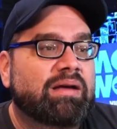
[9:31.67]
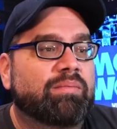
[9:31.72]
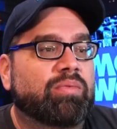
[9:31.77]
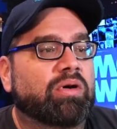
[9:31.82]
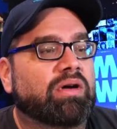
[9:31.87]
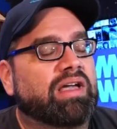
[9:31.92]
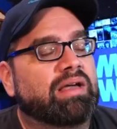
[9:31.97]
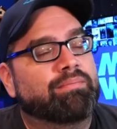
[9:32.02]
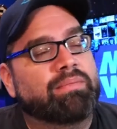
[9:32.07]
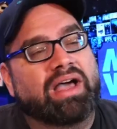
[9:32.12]

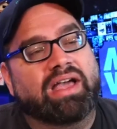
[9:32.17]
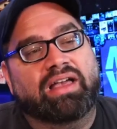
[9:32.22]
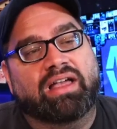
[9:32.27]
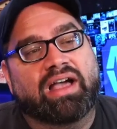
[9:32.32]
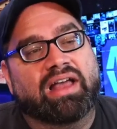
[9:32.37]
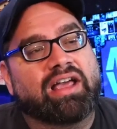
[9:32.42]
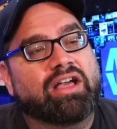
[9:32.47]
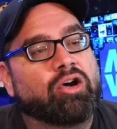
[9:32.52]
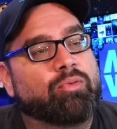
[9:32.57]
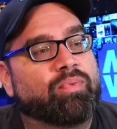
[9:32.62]
But my
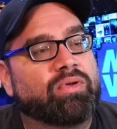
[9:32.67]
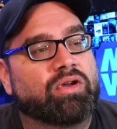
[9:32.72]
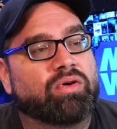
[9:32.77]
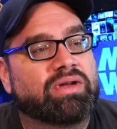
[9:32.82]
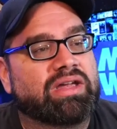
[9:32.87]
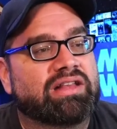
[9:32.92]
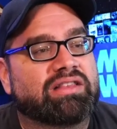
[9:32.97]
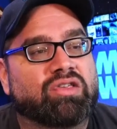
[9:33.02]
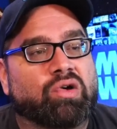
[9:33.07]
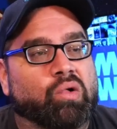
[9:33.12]
God, I hope we
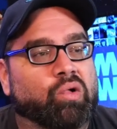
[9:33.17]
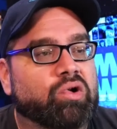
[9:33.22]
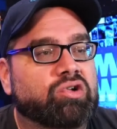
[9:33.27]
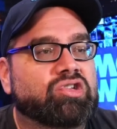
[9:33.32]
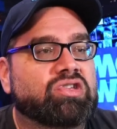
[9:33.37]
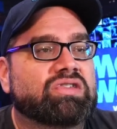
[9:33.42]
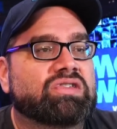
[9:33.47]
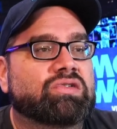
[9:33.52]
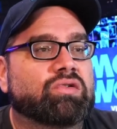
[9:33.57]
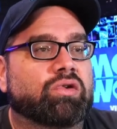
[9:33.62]
don't get the
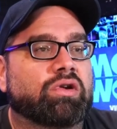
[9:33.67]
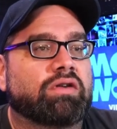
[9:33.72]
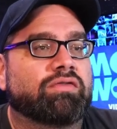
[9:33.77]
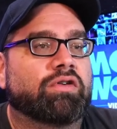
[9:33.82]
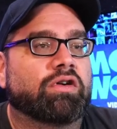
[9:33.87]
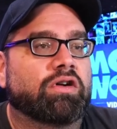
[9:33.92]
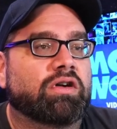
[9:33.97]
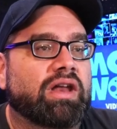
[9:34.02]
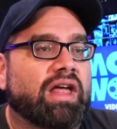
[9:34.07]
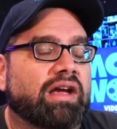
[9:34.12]
origin story of
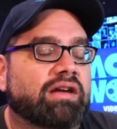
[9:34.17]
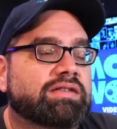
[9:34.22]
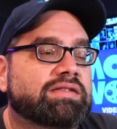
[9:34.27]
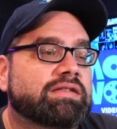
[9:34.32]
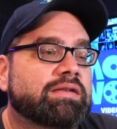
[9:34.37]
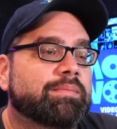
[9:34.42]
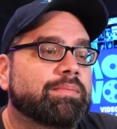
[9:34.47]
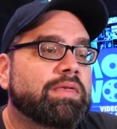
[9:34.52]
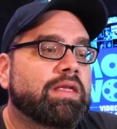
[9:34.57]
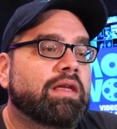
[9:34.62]
her
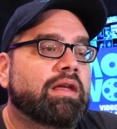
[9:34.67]
next.